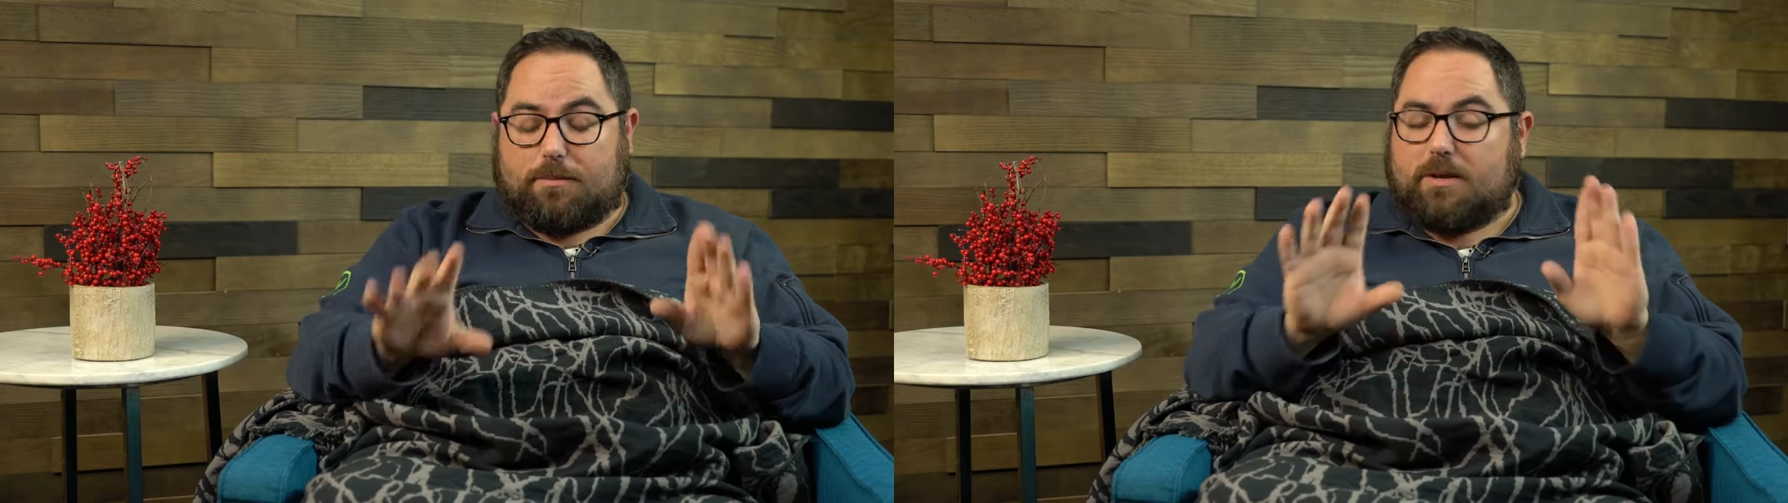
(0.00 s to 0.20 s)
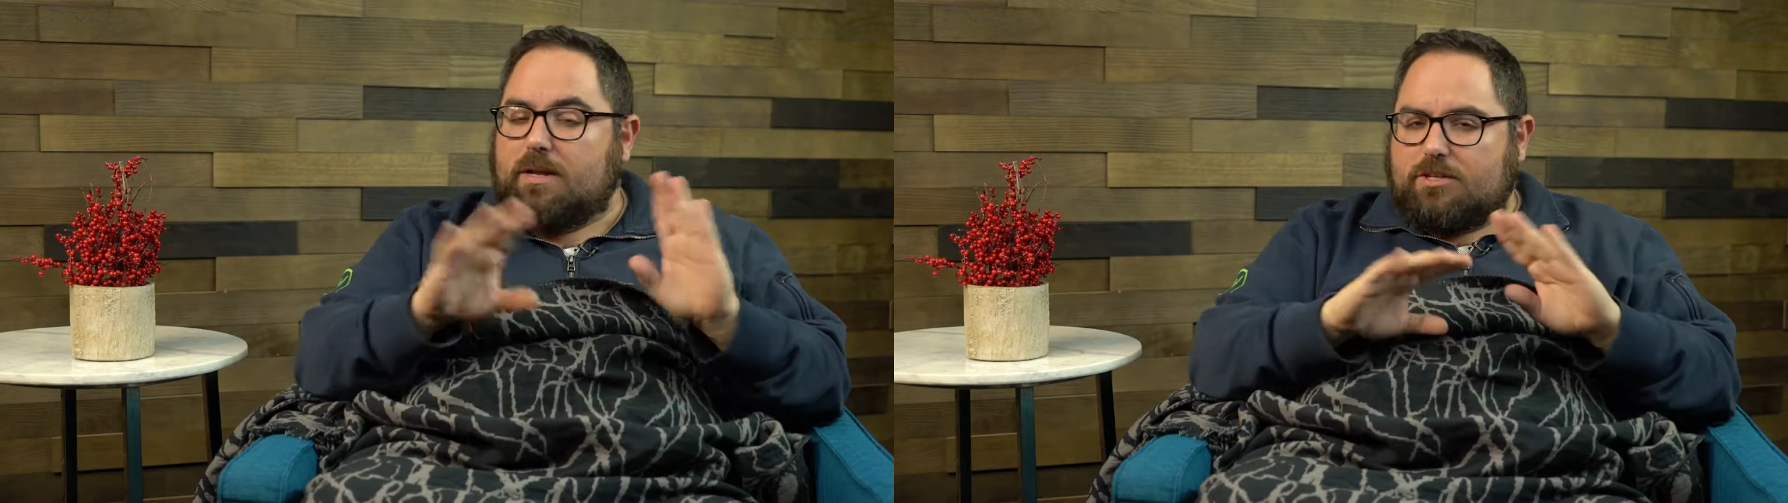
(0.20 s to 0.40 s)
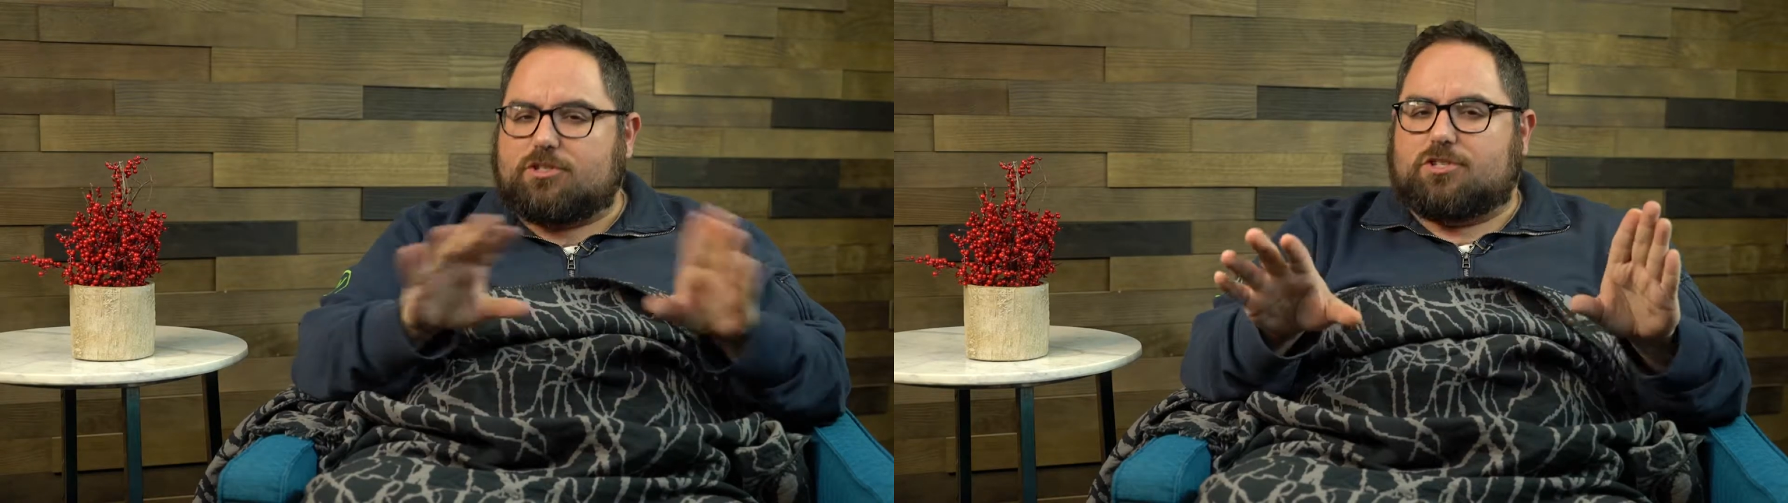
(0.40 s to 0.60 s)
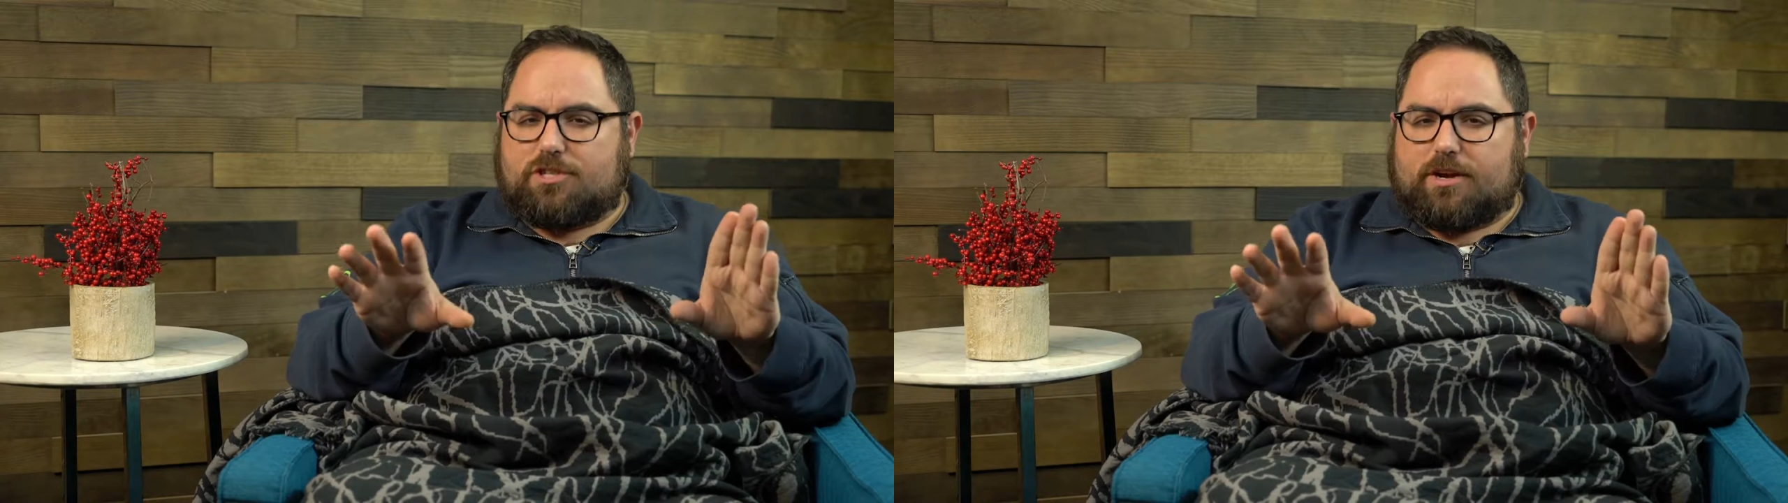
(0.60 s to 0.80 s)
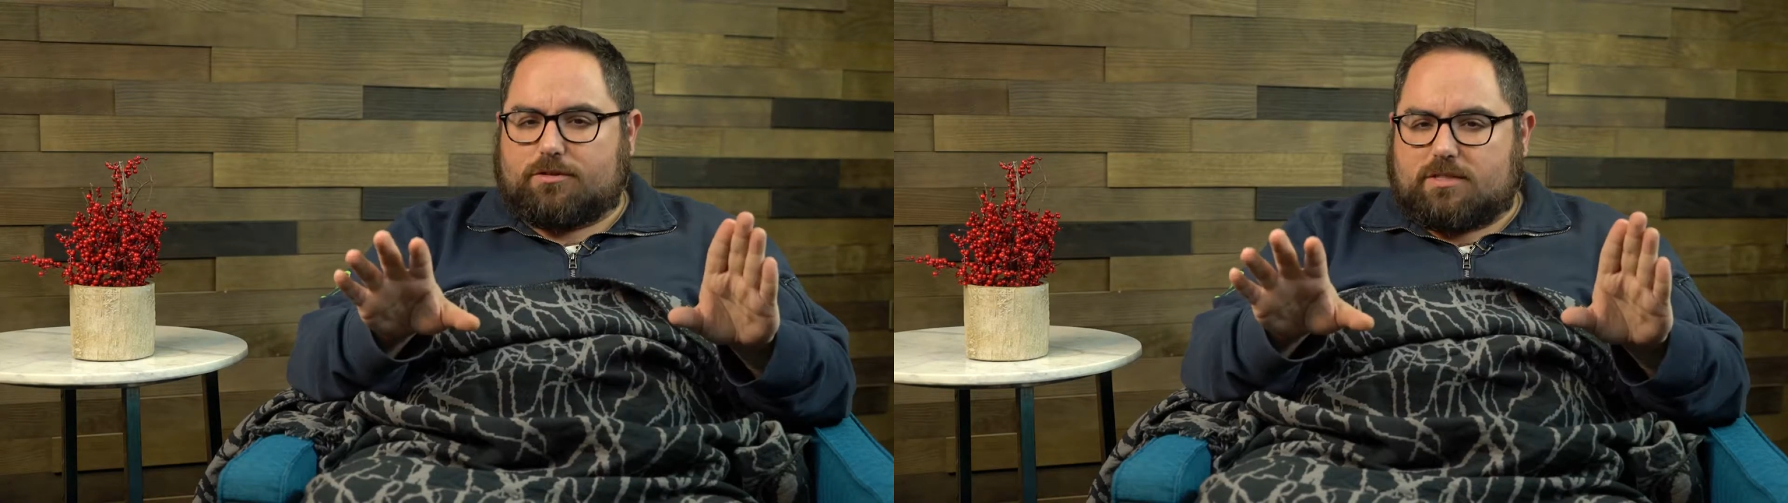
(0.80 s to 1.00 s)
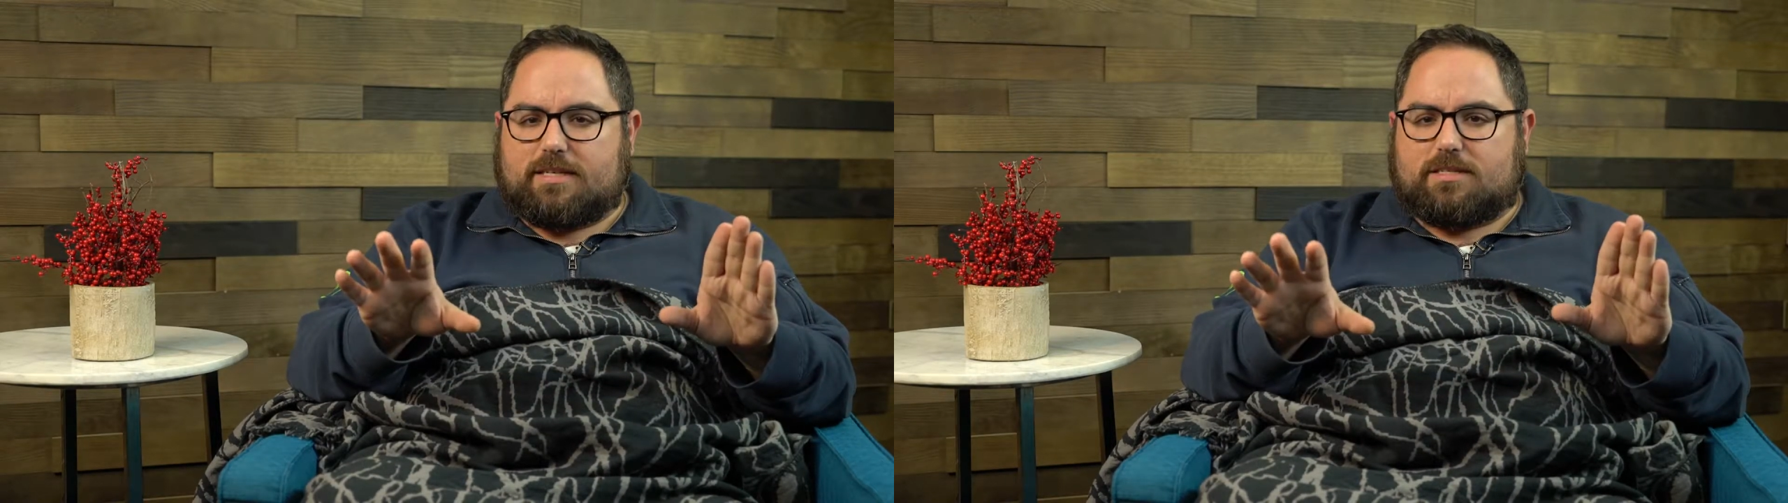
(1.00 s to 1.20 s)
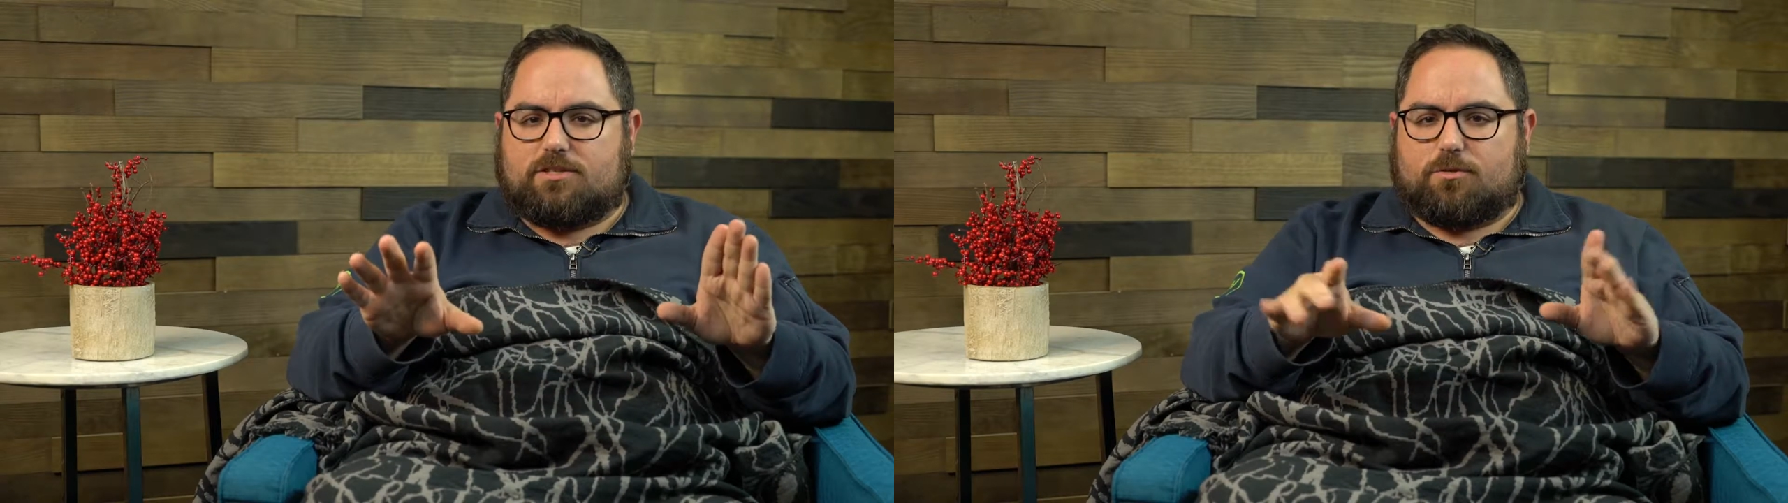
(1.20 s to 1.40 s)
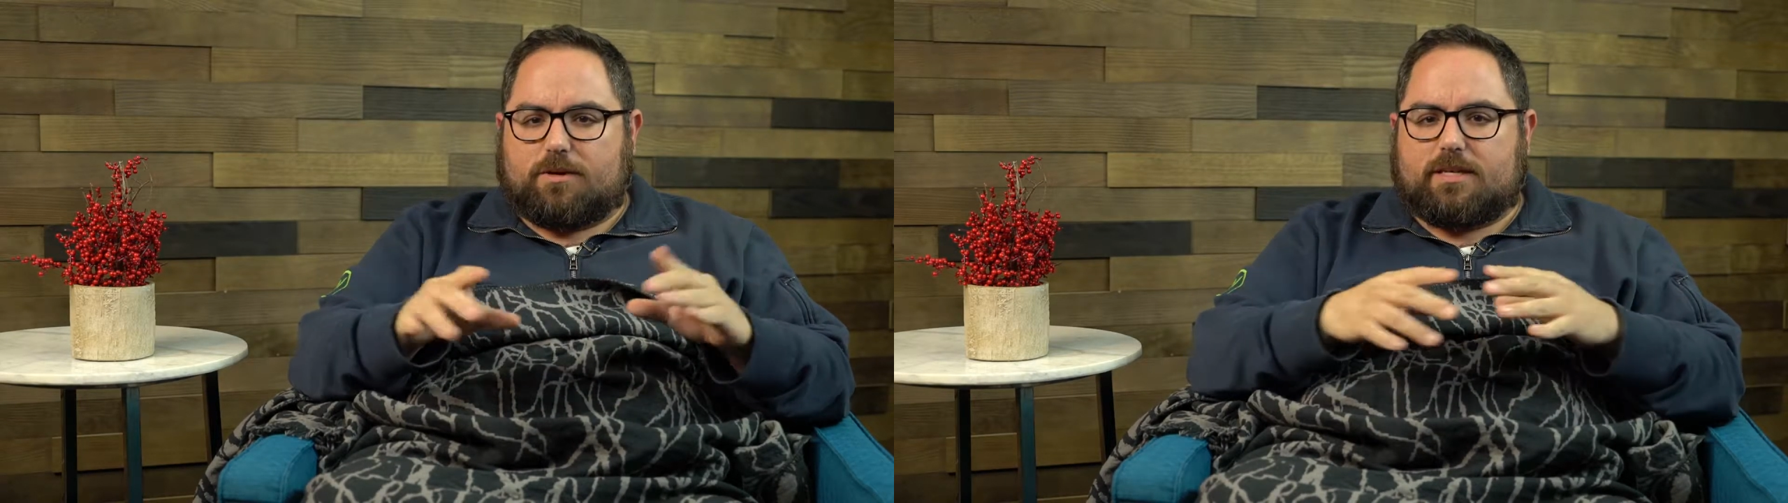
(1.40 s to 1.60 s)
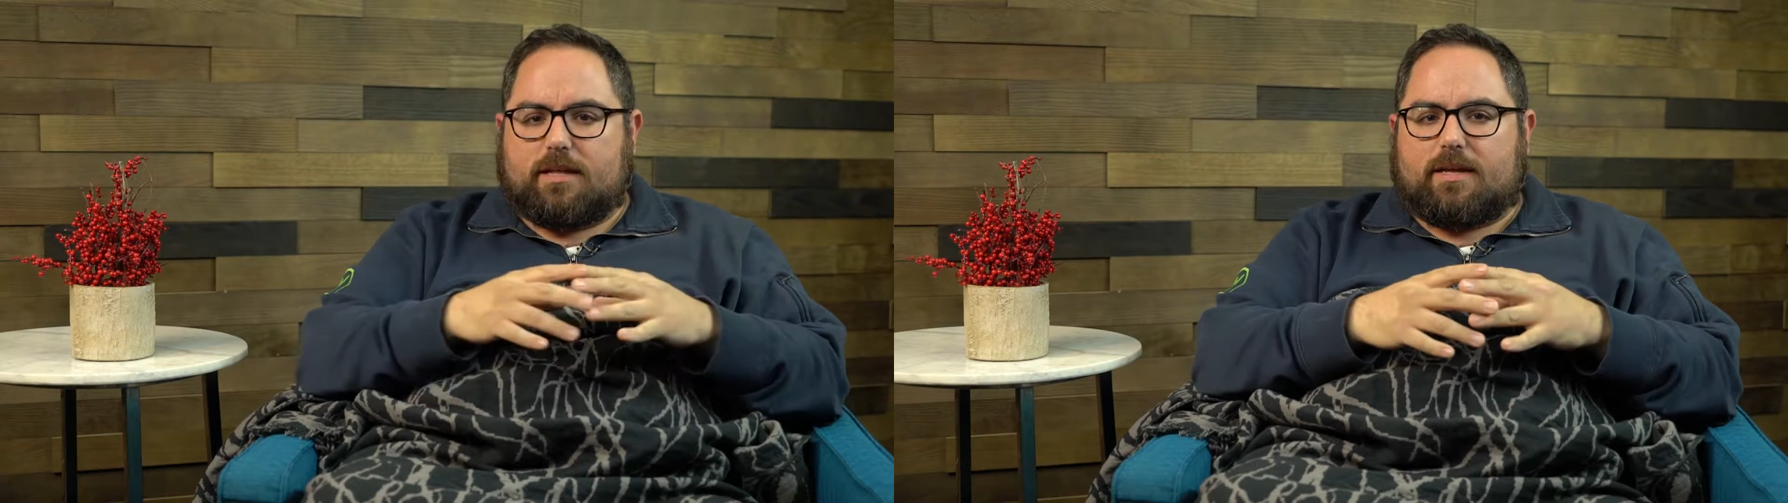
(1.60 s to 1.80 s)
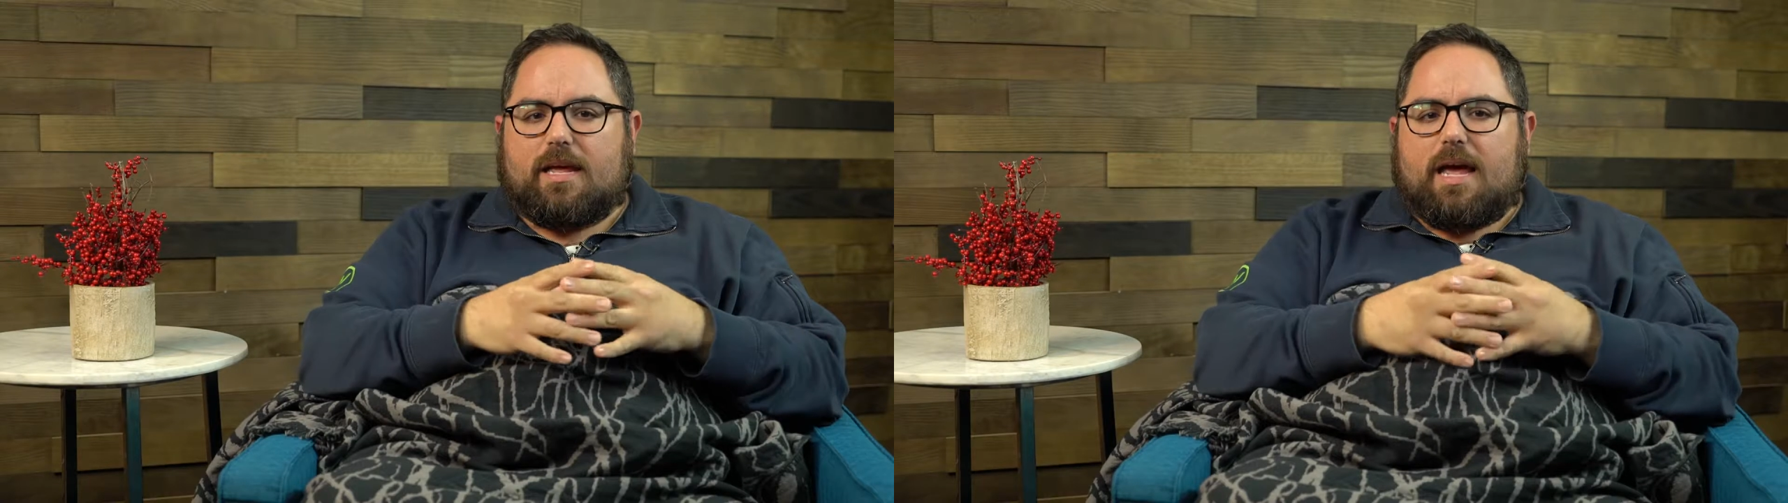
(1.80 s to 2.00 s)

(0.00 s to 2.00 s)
but just in general, it's lazy storytelling.